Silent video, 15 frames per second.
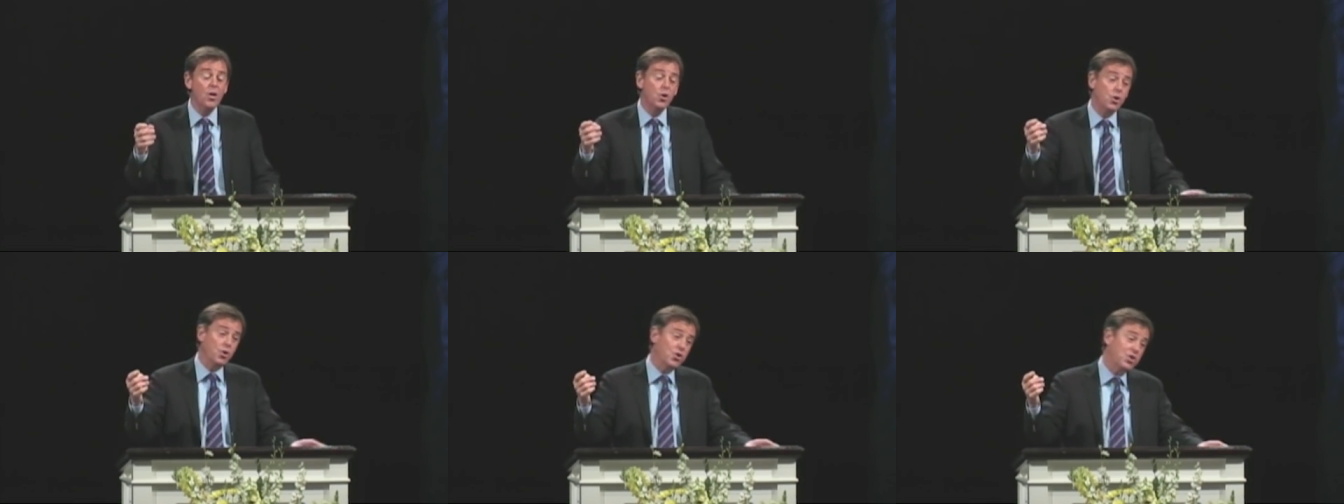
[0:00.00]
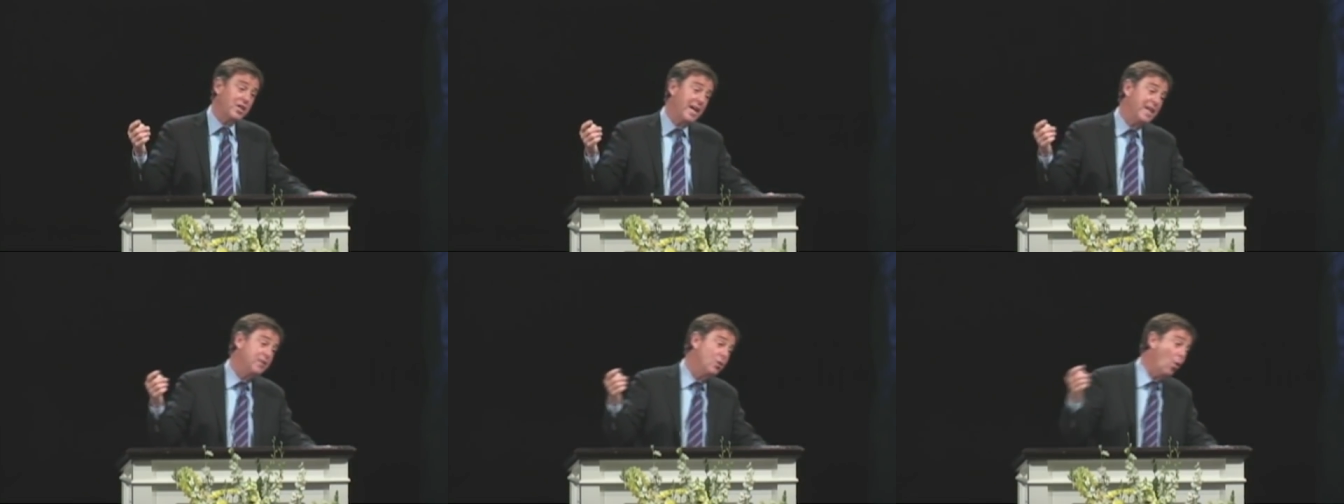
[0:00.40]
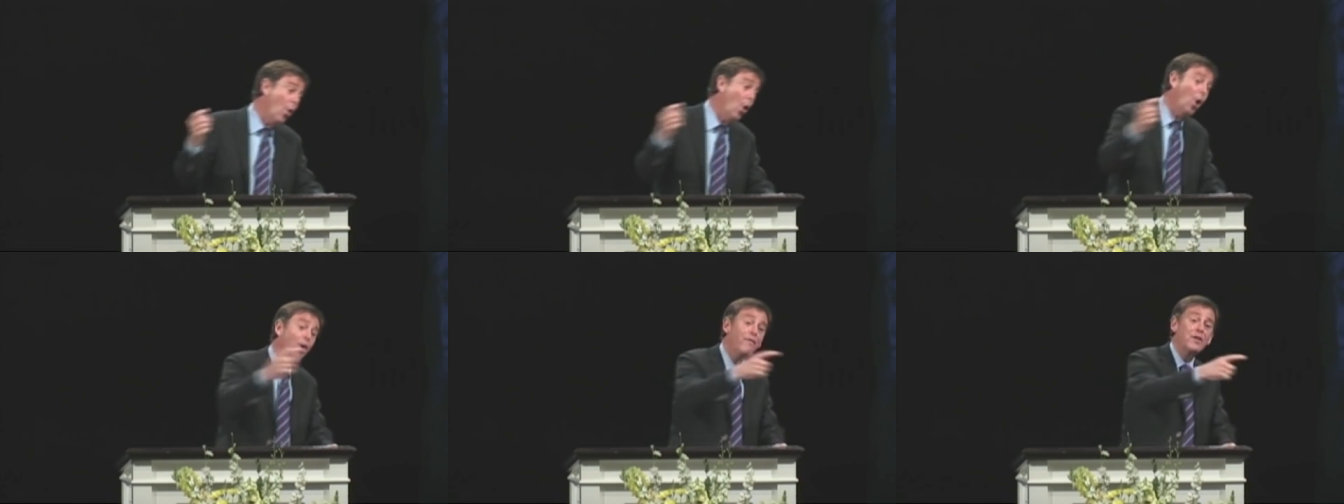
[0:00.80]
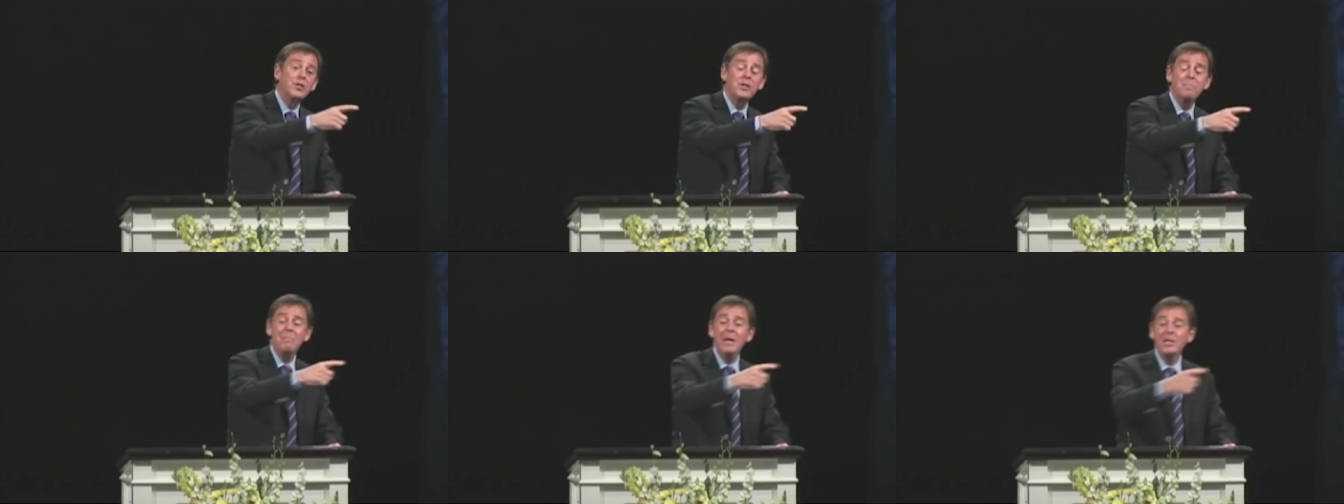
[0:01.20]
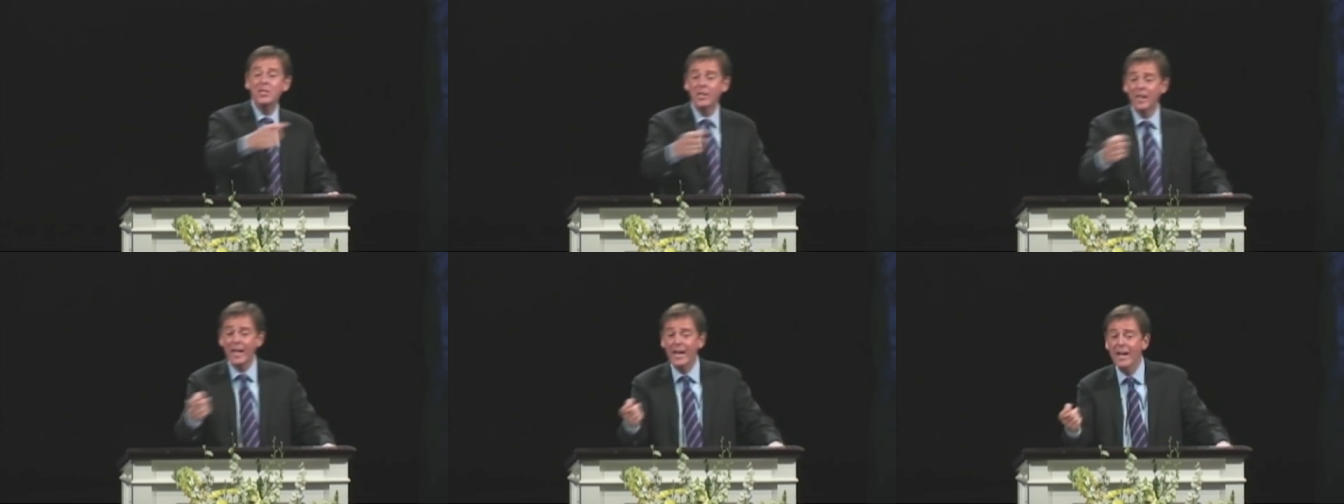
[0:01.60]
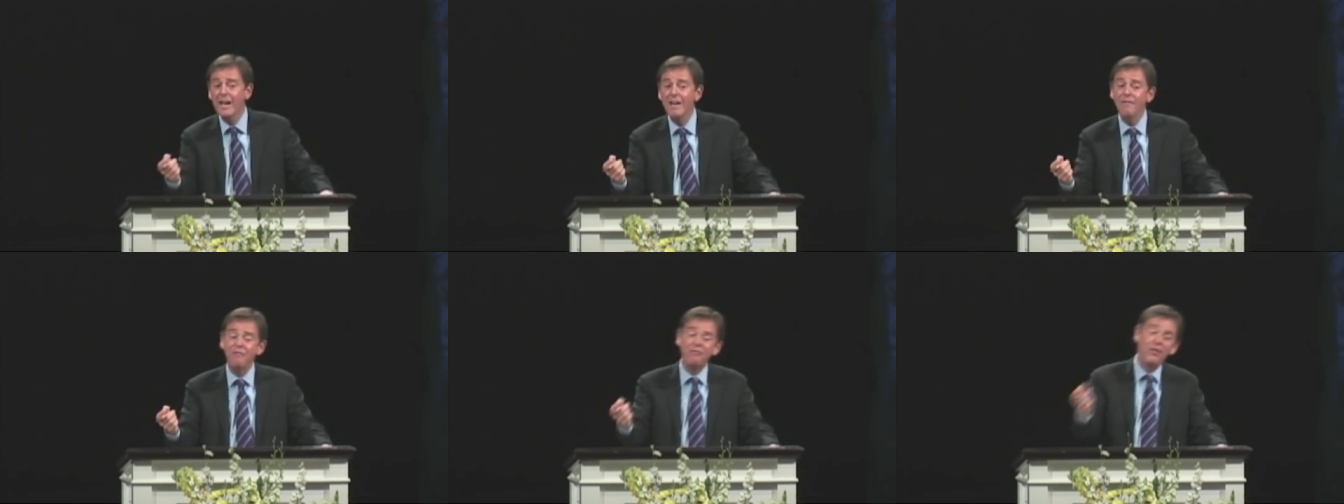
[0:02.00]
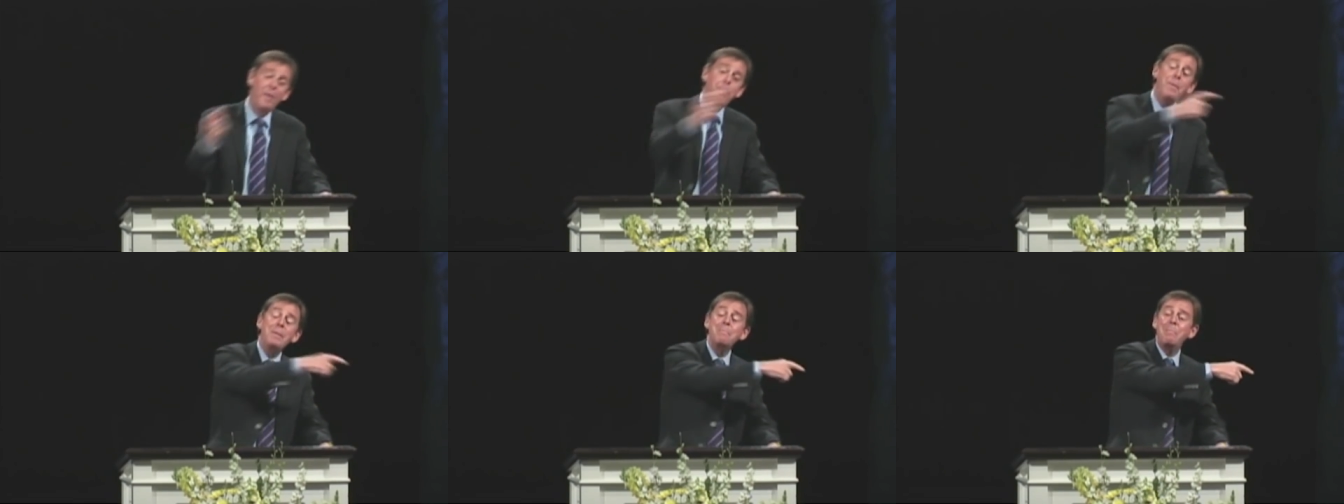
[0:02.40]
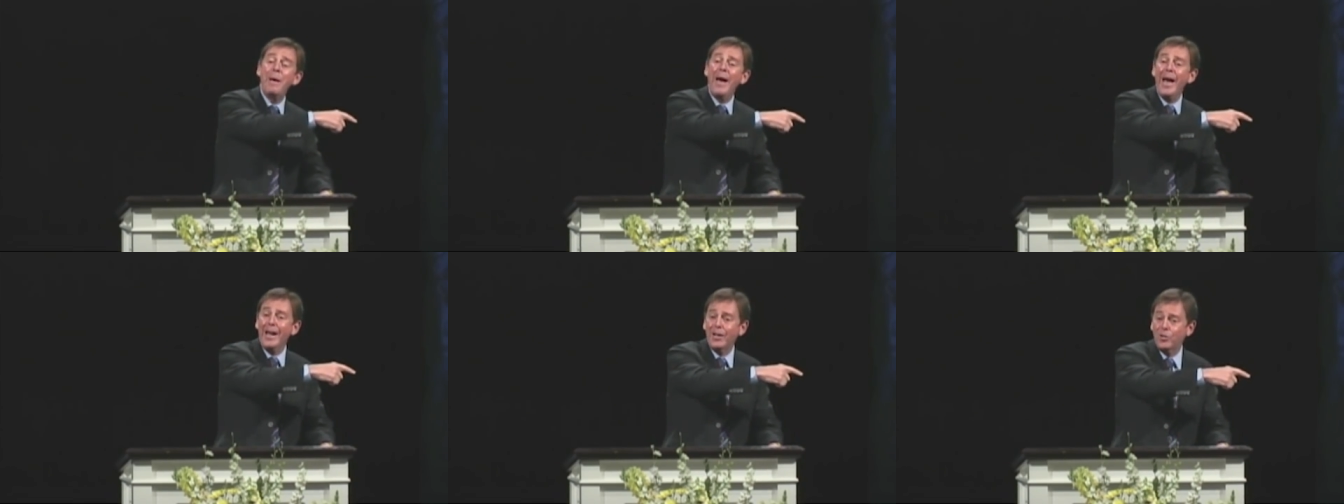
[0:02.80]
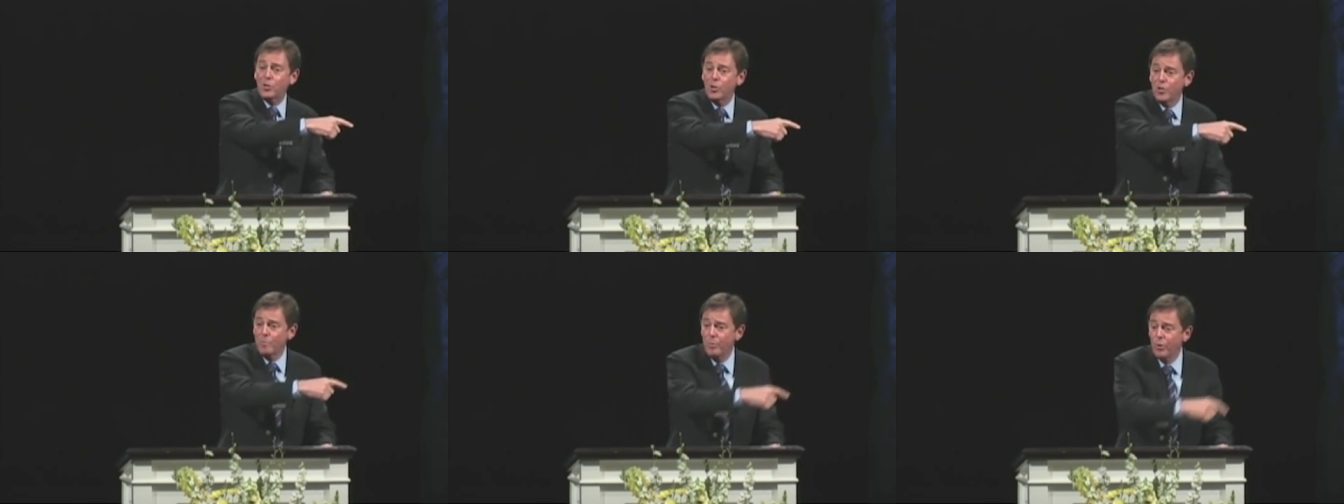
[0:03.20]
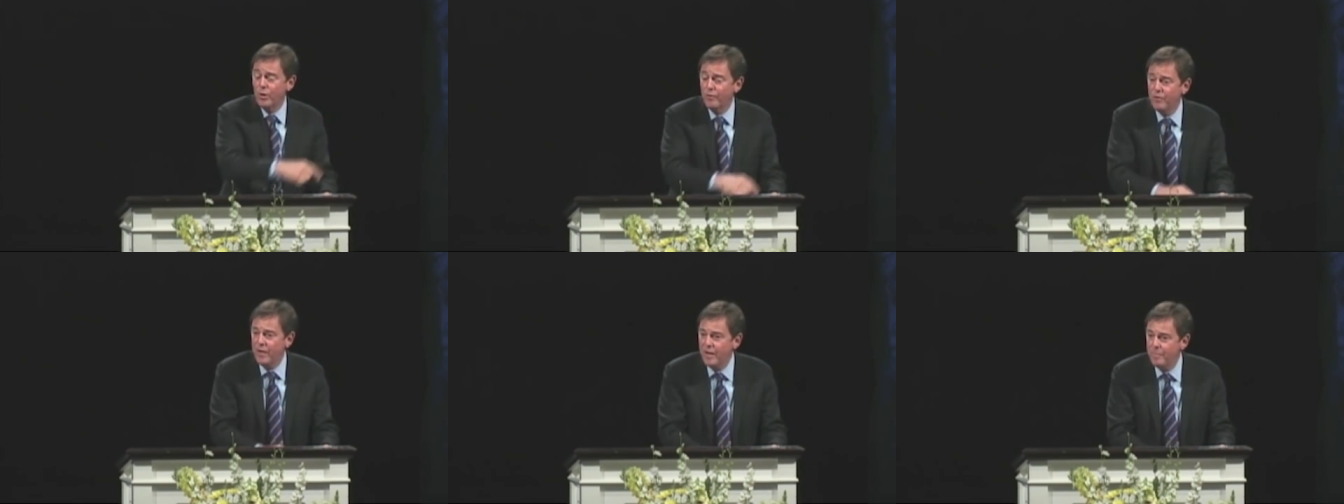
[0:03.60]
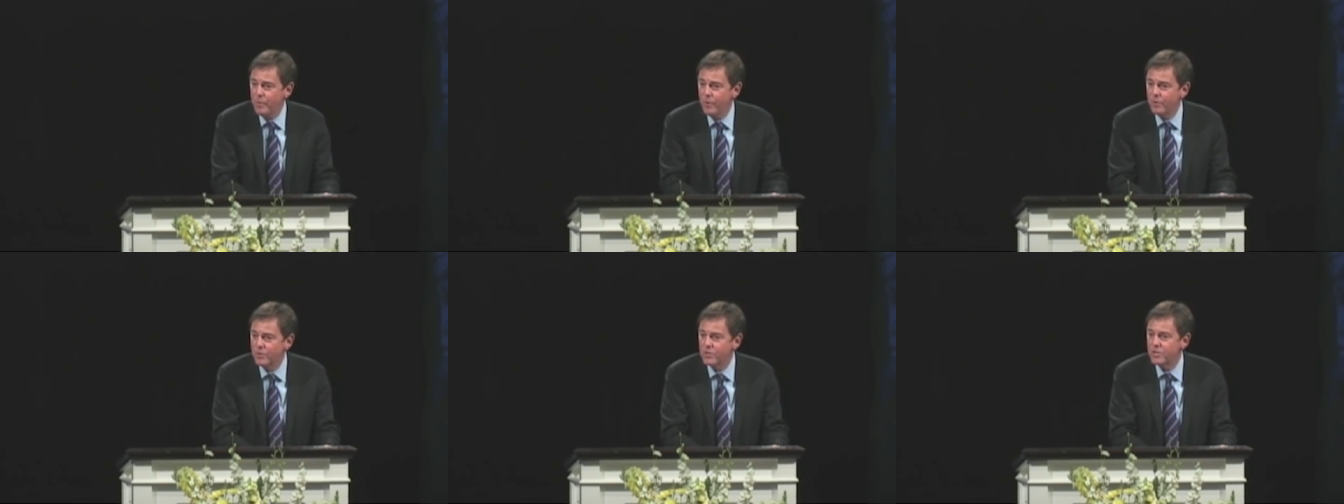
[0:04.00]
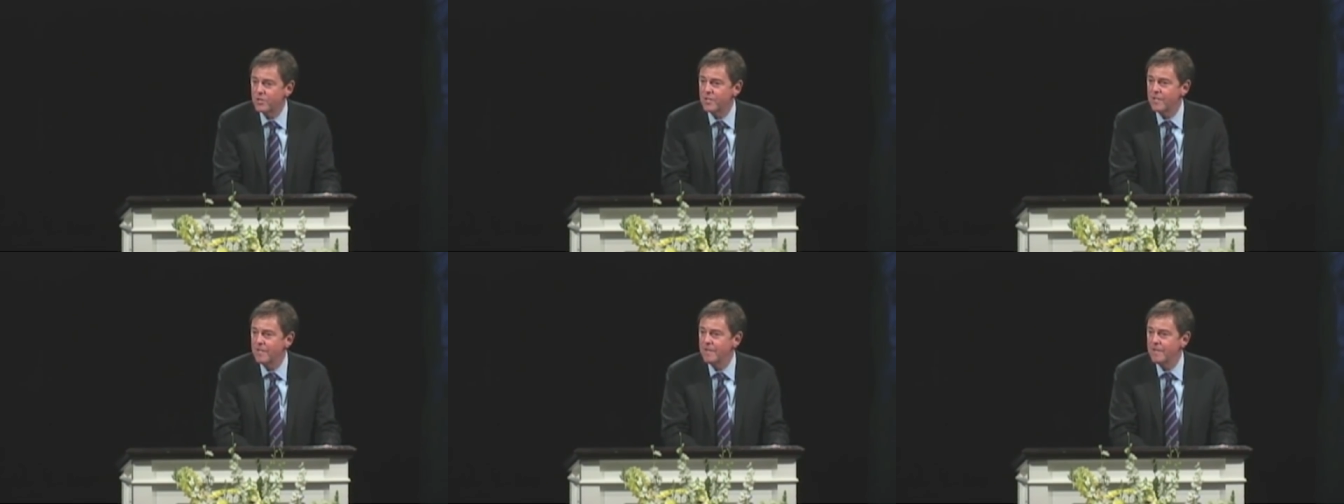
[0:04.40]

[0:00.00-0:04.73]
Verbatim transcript: should send all of us immediately flipping back to the book of Hebrews.